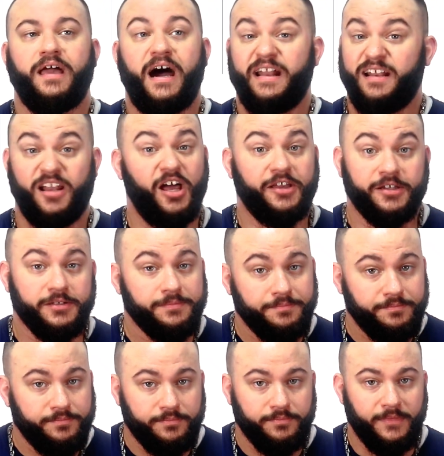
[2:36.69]
I didn't like it,
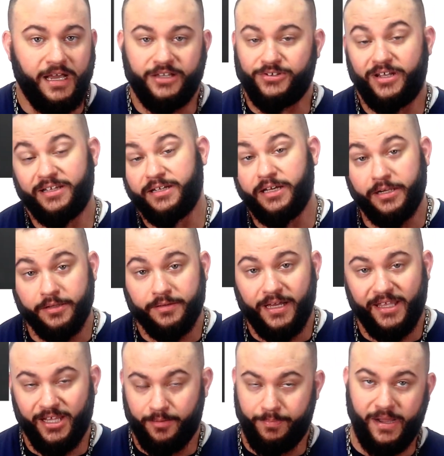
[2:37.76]
so I didn't get it. I
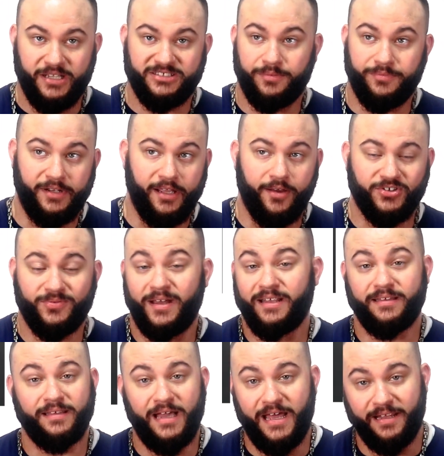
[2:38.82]
ended up buying something else. I
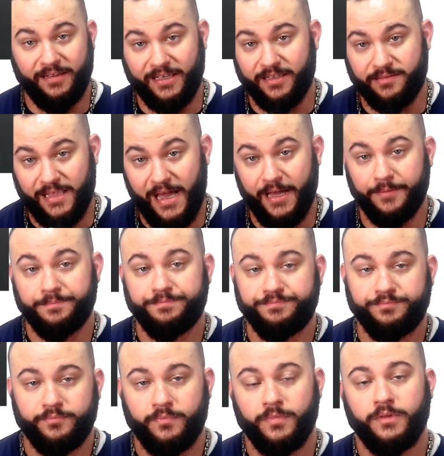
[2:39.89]
didn't get that.
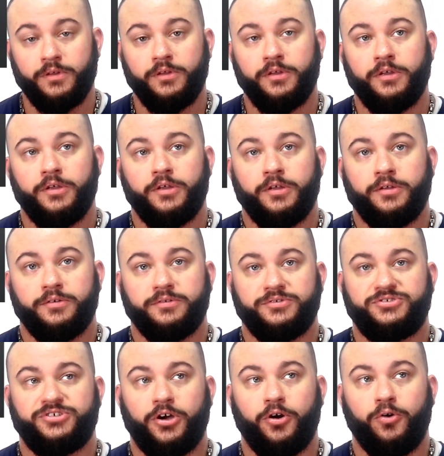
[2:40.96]

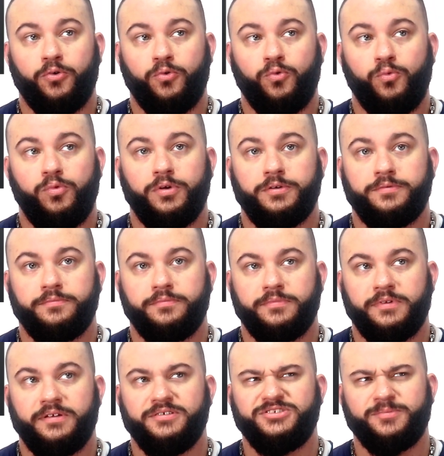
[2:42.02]
So
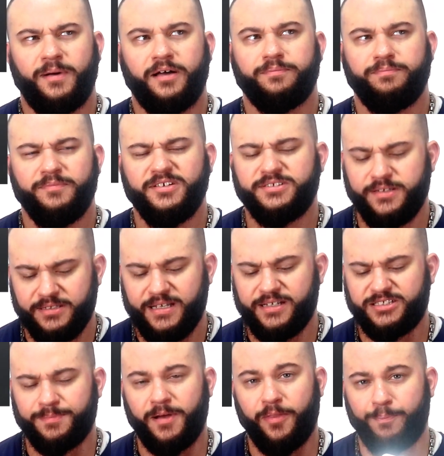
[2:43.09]
this is
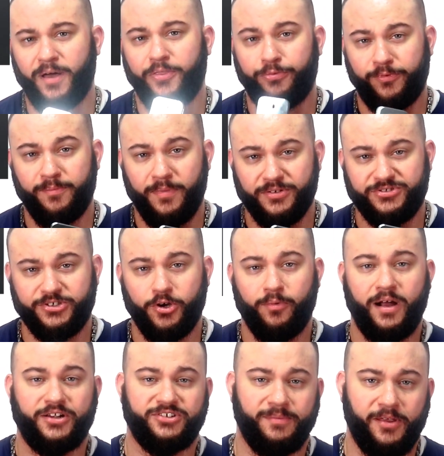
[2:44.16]
actually about 3 months ago.
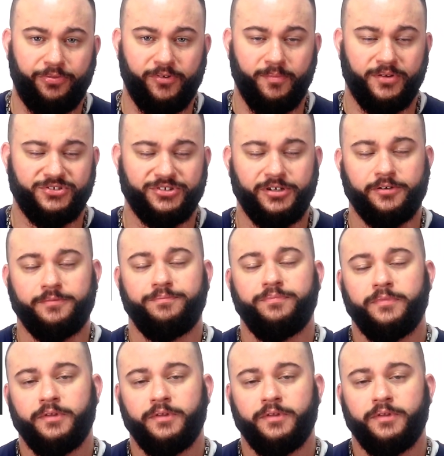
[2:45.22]
About 3 months ago.